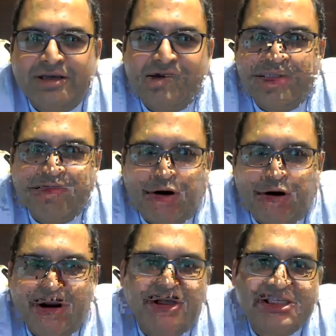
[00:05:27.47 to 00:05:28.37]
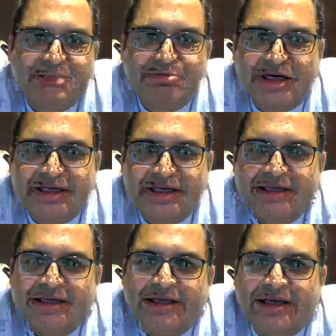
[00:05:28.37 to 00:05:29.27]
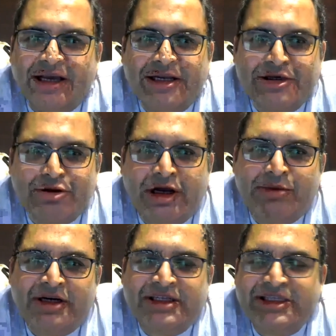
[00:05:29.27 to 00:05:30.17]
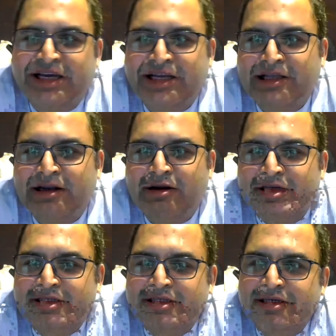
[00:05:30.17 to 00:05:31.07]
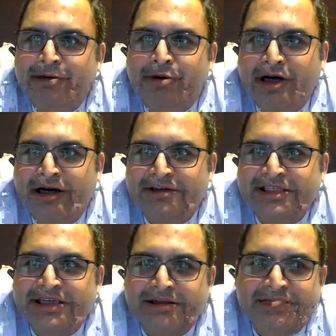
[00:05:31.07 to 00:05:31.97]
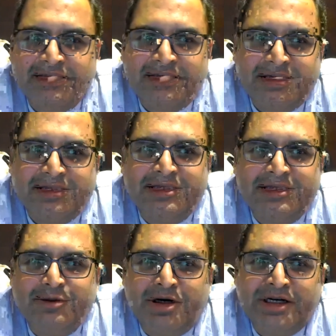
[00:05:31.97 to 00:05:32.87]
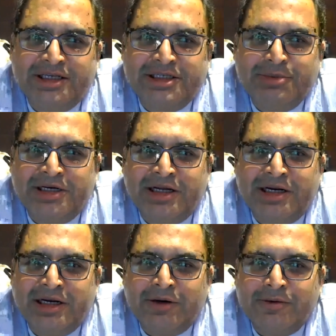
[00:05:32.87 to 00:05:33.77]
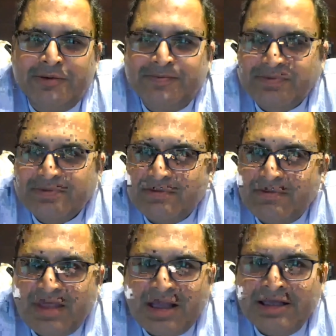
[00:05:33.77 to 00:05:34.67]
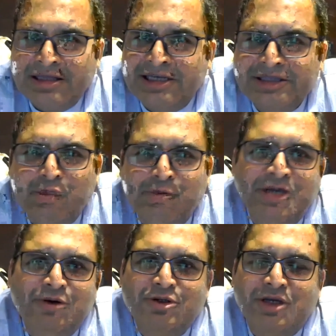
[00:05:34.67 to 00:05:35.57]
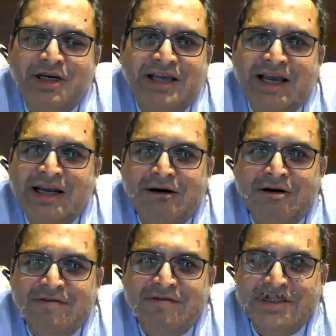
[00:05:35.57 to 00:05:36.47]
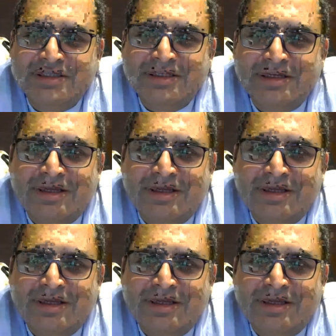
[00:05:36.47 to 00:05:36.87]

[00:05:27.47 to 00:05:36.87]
We have all lost money, and it's all about sharing the loss among ourselves. This is what needs to be done now. There is nobody who can gain out of this.